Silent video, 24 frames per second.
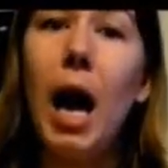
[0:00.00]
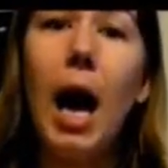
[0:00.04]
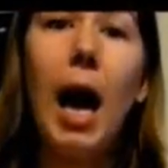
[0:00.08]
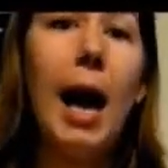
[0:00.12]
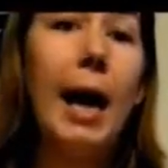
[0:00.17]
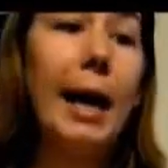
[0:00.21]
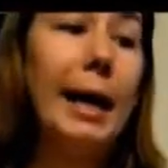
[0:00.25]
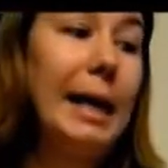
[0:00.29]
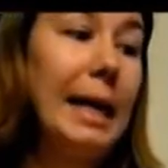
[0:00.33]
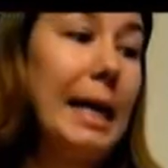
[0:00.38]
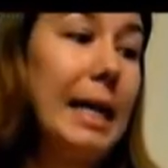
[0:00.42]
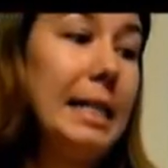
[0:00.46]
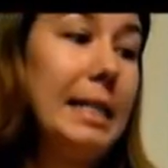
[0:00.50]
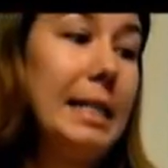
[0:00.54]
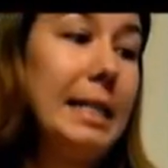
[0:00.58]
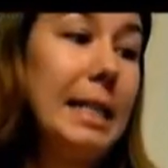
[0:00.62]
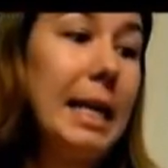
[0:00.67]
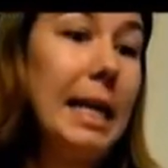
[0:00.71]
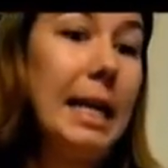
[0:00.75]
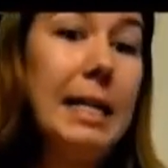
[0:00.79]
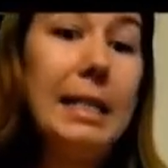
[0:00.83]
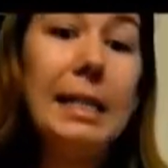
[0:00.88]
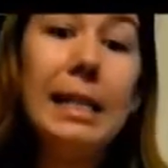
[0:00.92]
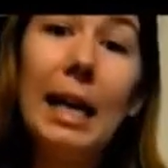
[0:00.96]
I guess
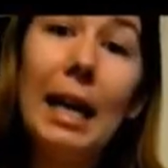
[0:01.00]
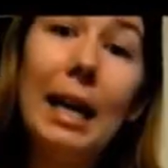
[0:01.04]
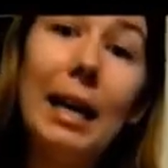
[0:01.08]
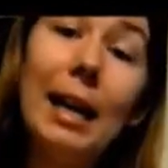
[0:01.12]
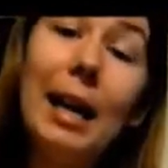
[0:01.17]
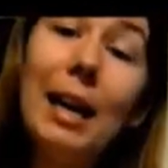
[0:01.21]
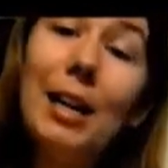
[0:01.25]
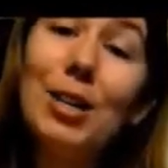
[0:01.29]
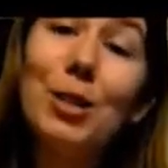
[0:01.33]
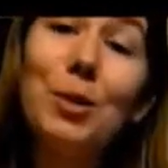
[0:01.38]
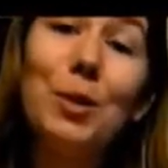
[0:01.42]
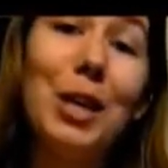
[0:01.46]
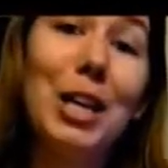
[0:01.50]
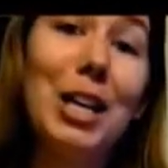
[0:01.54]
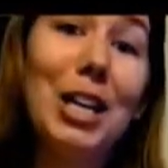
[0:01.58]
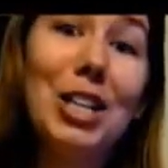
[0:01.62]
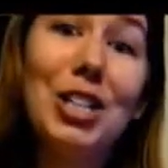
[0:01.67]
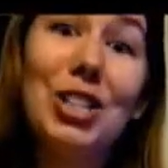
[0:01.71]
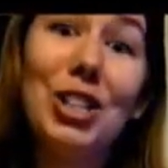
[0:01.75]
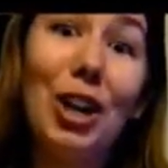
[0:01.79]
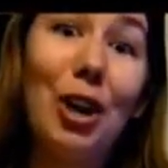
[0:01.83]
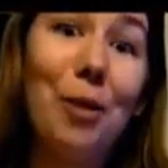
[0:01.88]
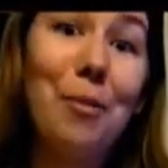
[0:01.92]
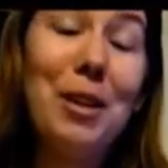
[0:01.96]
that is it, and I just wanted
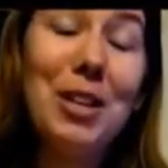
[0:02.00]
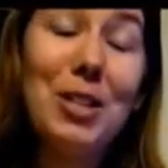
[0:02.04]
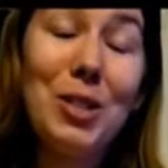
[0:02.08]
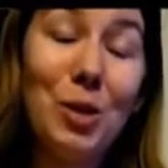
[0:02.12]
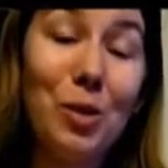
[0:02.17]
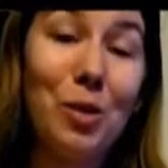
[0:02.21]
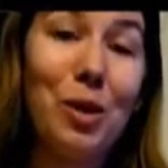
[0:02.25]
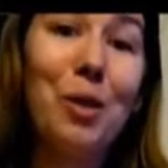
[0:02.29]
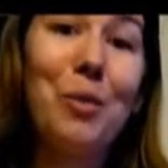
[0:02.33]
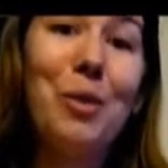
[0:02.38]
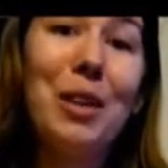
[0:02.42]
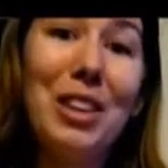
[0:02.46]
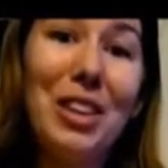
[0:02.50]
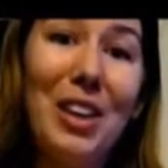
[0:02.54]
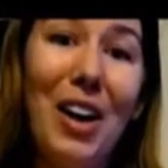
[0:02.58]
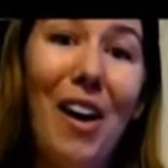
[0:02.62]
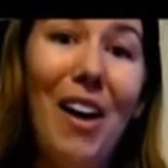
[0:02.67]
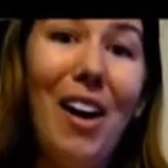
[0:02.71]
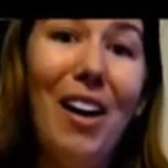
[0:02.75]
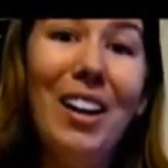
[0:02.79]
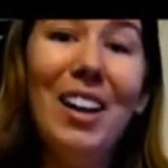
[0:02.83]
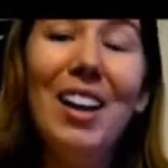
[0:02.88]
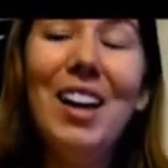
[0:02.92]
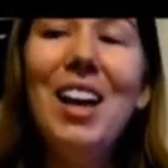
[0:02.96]
to share my story with
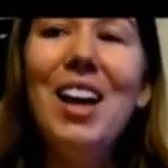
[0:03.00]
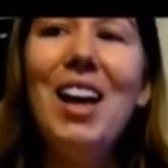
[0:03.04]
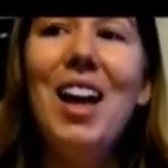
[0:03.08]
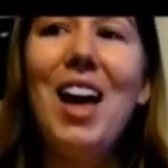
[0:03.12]
y'all.